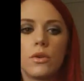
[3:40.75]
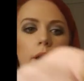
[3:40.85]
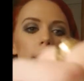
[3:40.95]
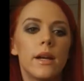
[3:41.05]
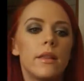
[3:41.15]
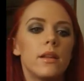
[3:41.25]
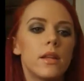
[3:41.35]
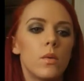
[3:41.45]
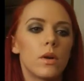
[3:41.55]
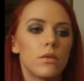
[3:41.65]
gray. And I
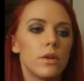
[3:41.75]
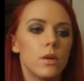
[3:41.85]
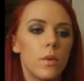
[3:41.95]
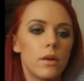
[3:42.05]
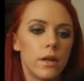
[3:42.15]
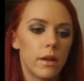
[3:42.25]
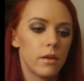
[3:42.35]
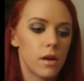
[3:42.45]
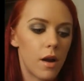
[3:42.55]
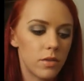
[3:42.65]
think they work really well
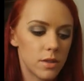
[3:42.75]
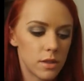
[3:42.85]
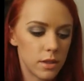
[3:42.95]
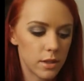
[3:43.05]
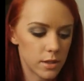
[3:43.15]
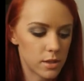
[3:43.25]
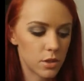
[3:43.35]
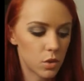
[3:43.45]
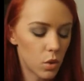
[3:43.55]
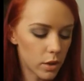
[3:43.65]
together, obviously, because
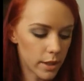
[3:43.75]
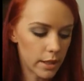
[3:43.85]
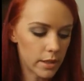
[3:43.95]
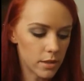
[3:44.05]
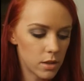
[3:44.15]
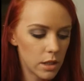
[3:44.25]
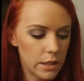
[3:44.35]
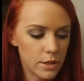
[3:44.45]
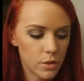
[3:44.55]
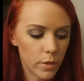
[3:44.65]
they're coordinated
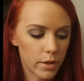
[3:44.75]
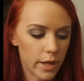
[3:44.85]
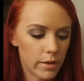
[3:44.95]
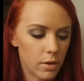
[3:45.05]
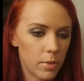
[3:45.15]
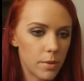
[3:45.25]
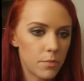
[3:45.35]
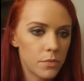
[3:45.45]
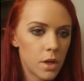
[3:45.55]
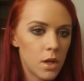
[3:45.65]
to wear together, but
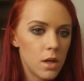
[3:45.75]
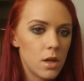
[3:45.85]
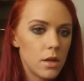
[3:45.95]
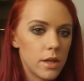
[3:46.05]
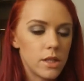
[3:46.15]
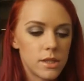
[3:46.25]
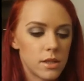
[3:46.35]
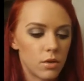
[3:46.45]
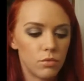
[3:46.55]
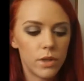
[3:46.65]
they
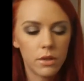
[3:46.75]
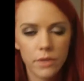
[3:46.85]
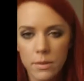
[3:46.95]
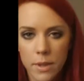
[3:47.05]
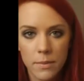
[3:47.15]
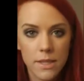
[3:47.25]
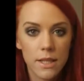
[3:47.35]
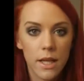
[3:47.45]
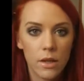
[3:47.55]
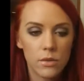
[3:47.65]
just are really, really
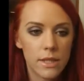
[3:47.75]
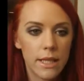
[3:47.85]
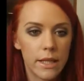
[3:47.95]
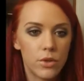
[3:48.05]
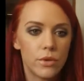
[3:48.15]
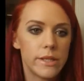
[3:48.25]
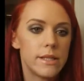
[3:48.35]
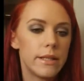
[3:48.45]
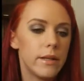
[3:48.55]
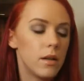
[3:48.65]
pigmented. I don't see any
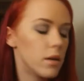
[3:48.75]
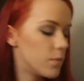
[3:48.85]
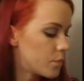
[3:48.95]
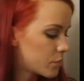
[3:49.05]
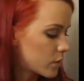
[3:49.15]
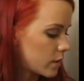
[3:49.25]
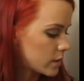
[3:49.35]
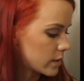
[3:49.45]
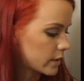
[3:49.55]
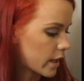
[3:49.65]
creasing,
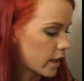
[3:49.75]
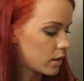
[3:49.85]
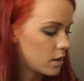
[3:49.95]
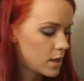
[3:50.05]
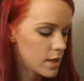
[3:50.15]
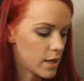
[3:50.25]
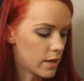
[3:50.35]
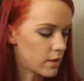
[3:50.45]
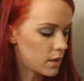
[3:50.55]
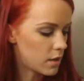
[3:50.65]
things like that.
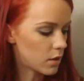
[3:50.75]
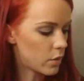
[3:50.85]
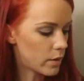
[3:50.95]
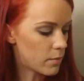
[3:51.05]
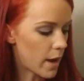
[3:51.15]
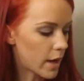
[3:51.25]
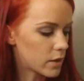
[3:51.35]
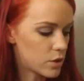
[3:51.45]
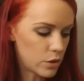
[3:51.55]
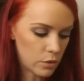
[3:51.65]
And then going
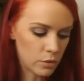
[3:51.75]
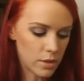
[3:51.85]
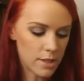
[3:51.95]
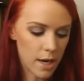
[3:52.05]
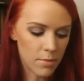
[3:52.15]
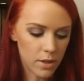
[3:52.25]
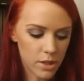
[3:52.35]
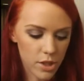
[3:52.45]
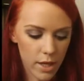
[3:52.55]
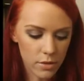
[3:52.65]
back to the Diamond
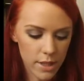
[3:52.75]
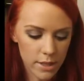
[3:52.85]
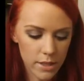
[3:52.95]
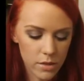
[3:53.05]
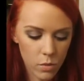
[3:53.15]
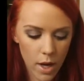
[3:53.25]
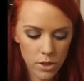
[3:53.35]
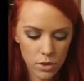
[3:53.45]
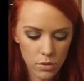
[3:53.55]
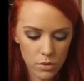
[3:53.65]
Lust Shadows, I did
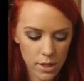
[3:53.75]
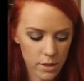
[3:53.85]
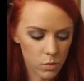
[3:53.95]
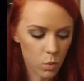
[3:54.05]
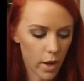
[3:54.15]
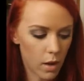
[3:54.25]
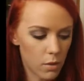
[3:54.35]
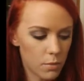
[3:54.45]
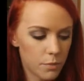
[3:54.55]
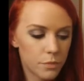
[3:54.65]
swatch those as well.